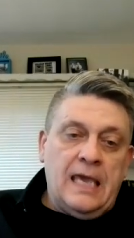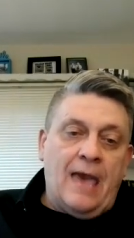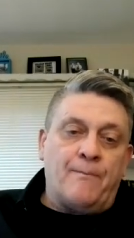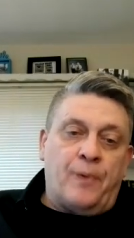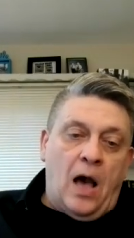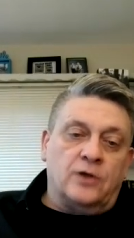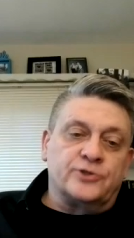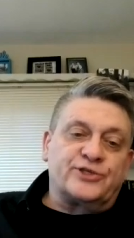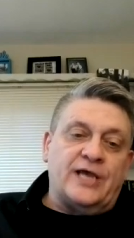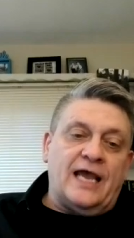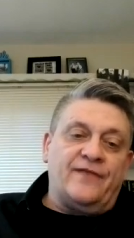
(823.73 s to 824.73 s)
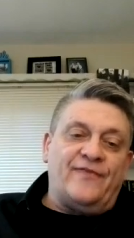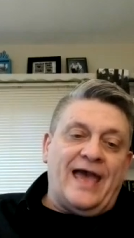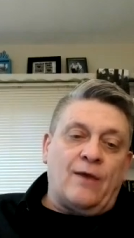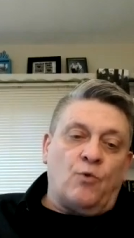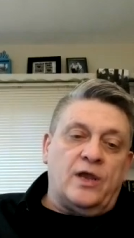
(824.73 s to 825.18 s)
And Paul said
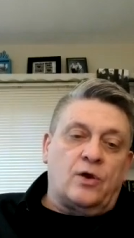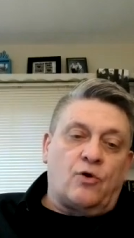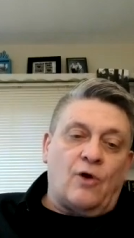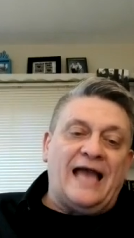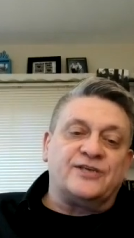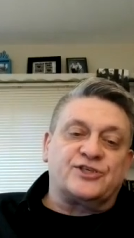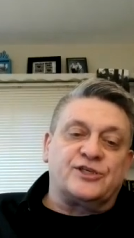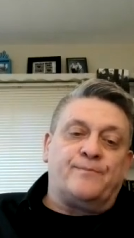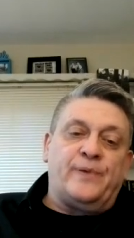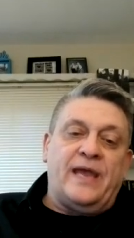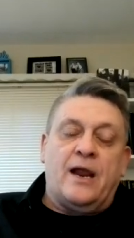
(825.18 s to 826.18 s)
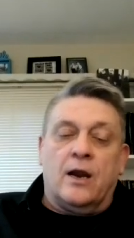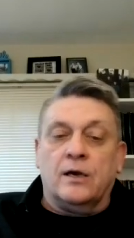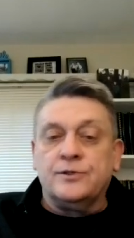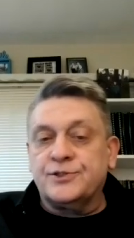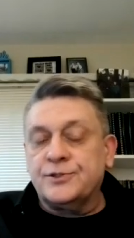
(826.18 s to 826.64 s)
that when Christ
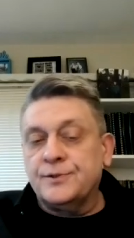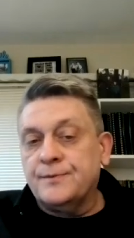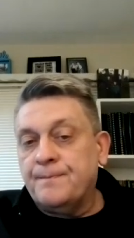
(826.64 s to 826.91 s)
appears,